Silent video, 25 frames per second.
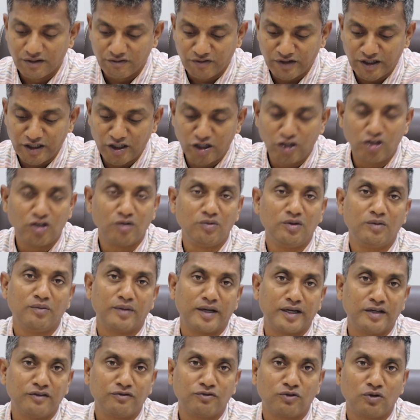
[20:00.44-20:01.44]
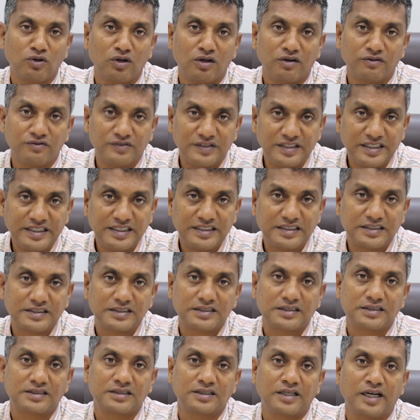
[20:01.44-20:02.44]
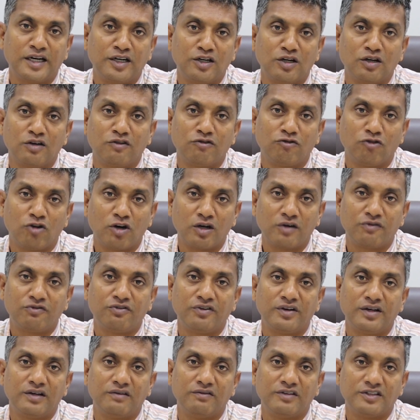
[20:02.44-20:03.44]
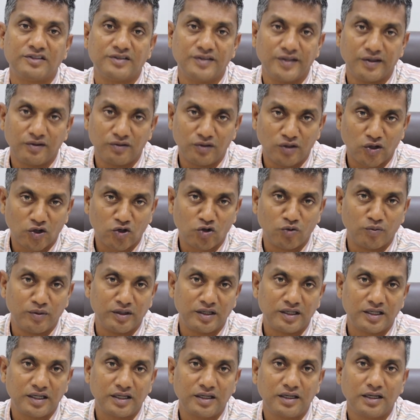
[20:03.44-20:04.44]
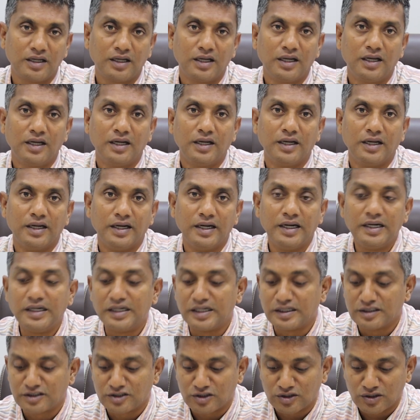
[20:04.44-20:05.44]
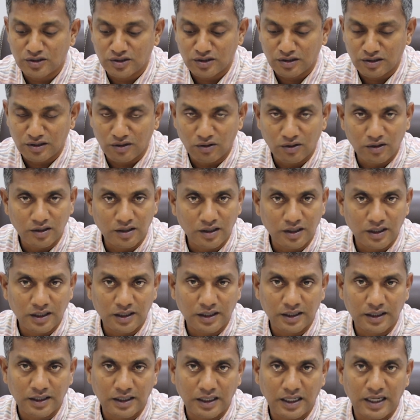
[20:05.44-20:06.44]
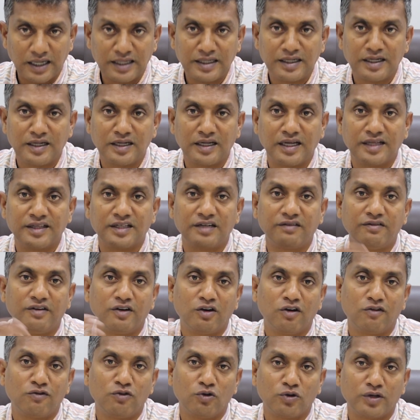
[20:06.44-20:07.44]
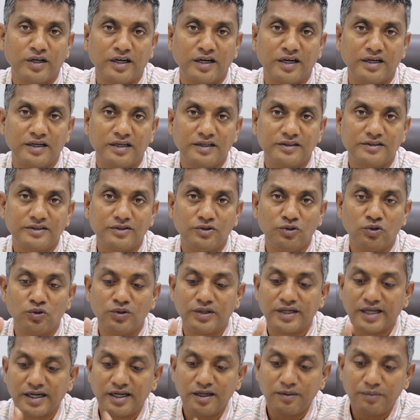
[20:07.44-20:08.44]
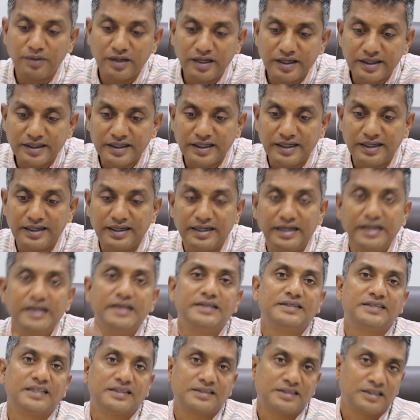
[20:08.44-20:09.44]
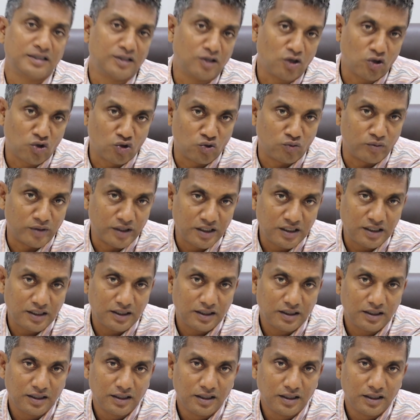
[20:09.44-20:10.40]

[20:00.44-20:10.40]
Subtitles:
we need to be mindful of these kind of warfare which they have documented. It is and another way of looking at it is you deliberately leak such a document